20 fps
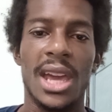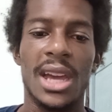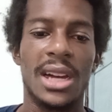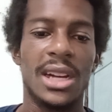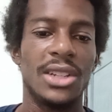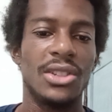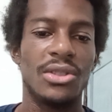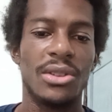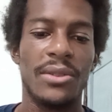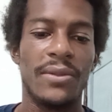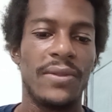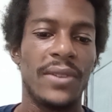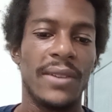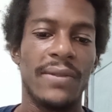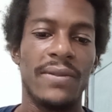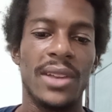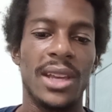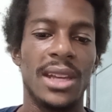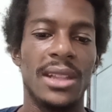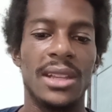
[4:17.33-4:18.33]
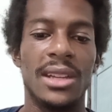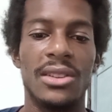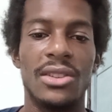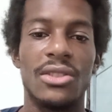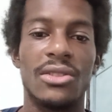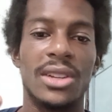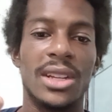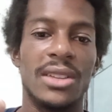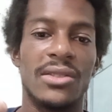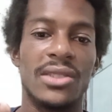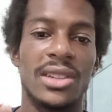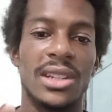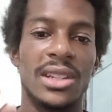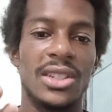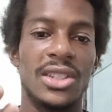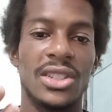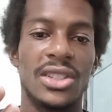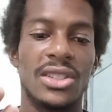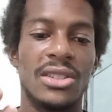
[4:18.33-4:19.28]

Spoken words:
150, and then it's going to just